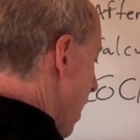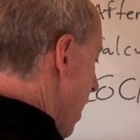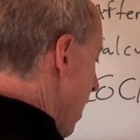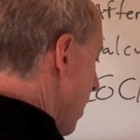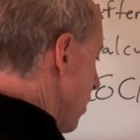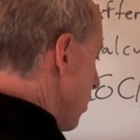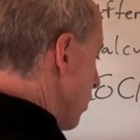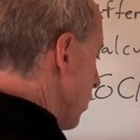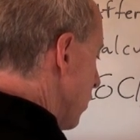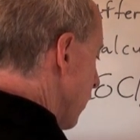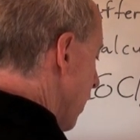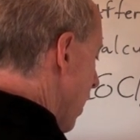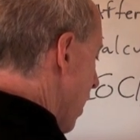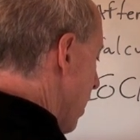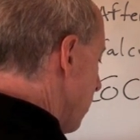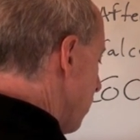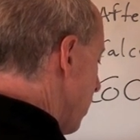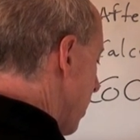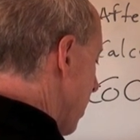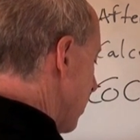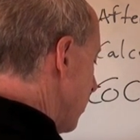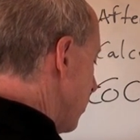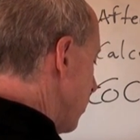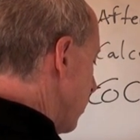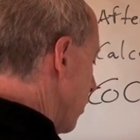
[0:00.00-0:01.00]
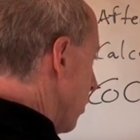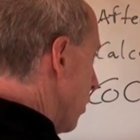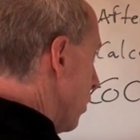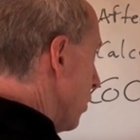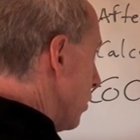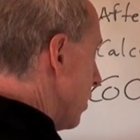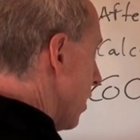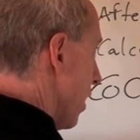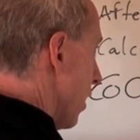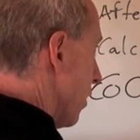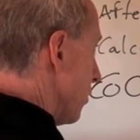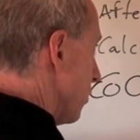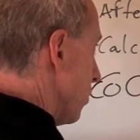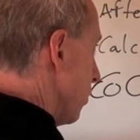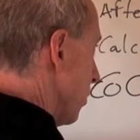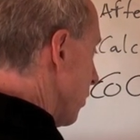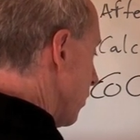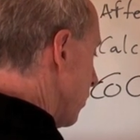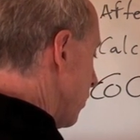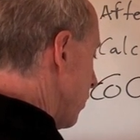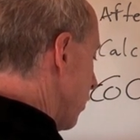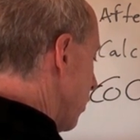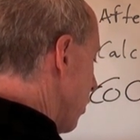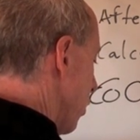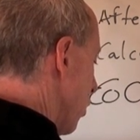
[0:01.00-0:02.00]
And you divide it by 0
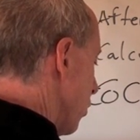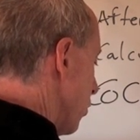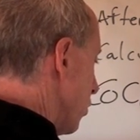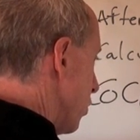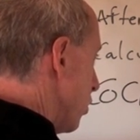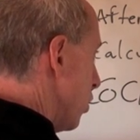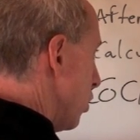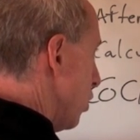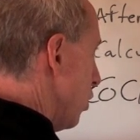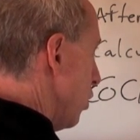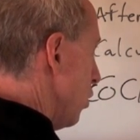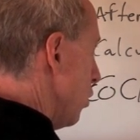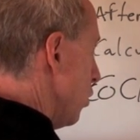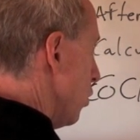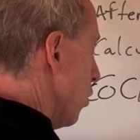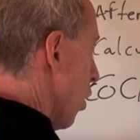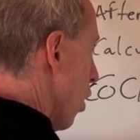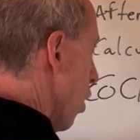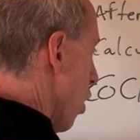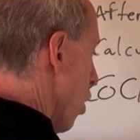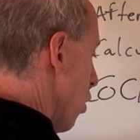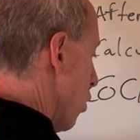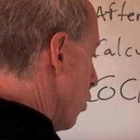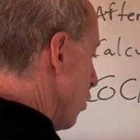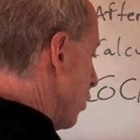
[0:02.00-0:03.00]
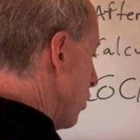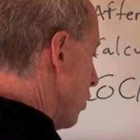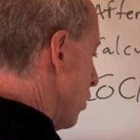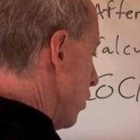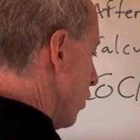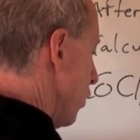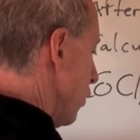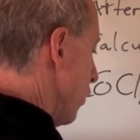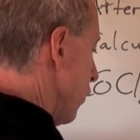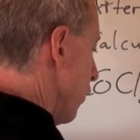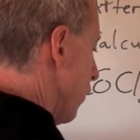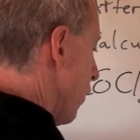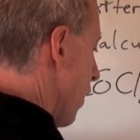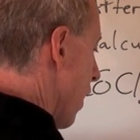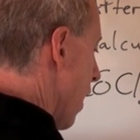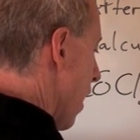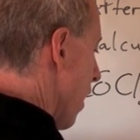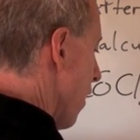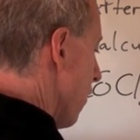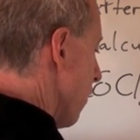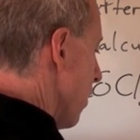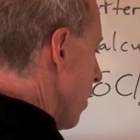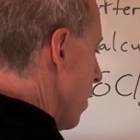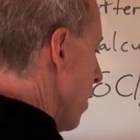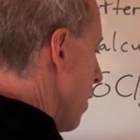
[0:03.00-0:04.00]

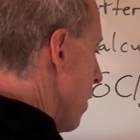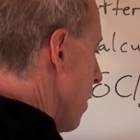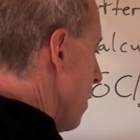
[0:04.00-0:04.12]
0.02025